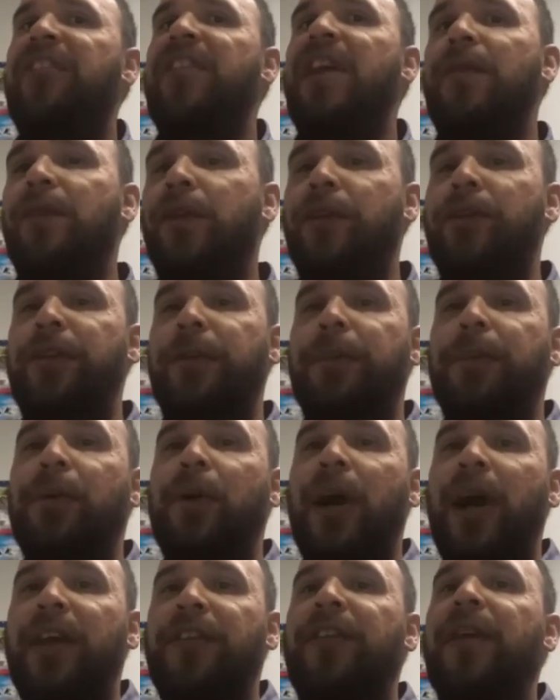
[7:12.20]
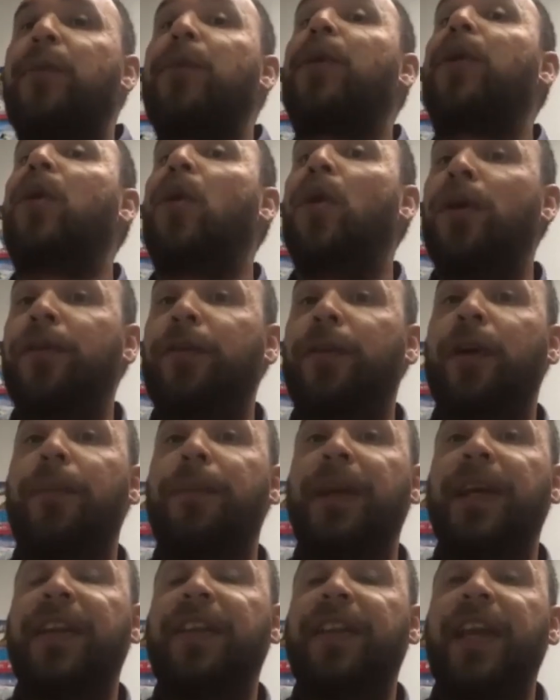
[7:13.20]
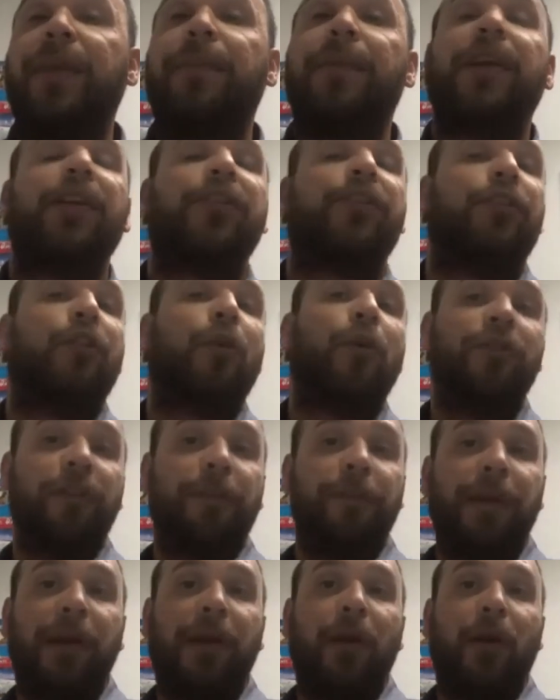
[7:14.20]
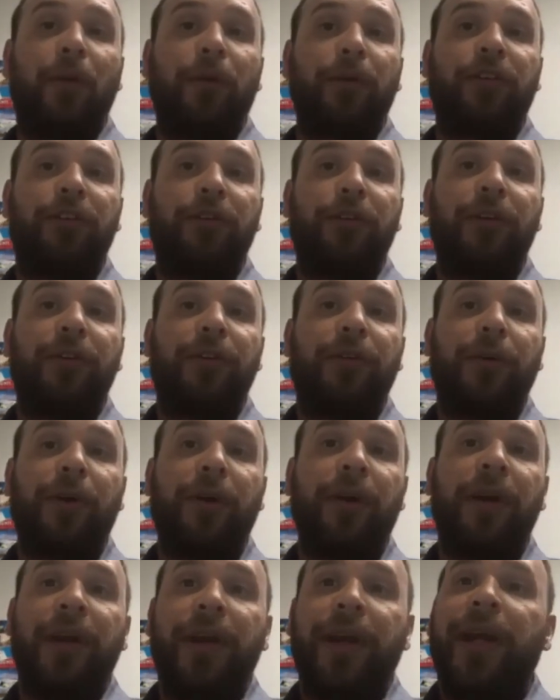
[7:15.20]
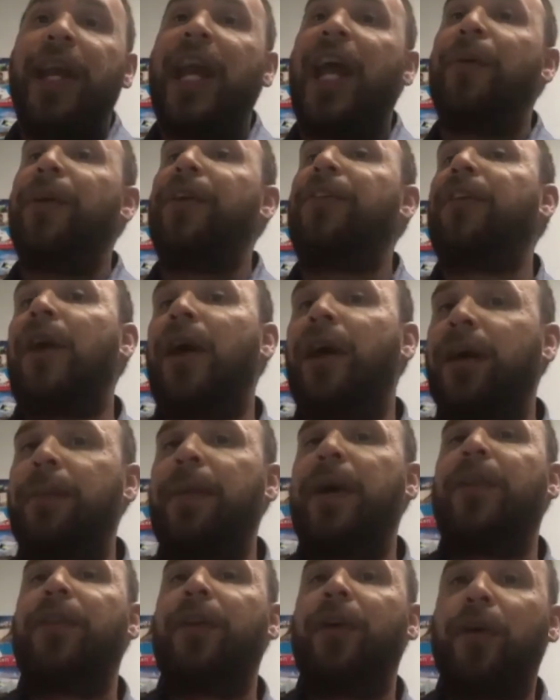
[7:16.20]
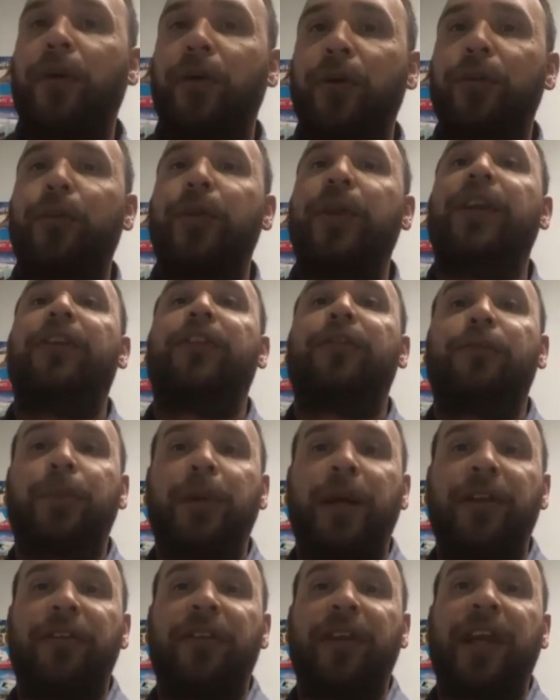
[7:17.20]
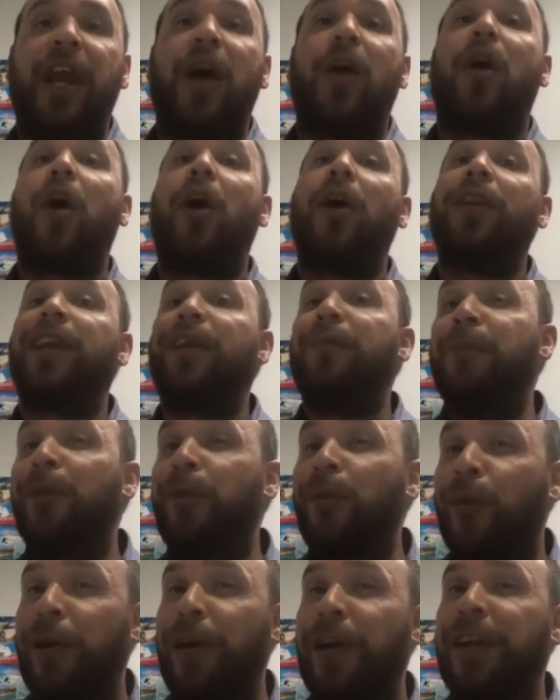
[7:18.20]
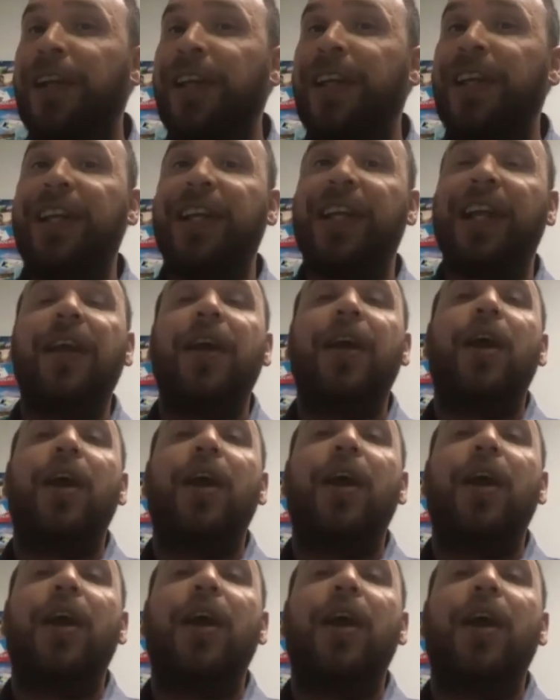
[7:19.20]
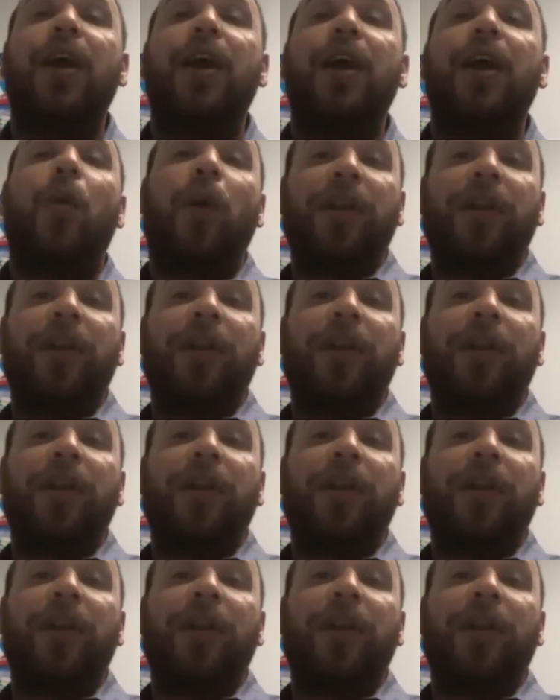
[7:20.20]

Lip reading: it's never a surprise that we're going for a big thing, because there's always a big goal we're shooting for. And we talk about the goals. We express like how hard they've been working and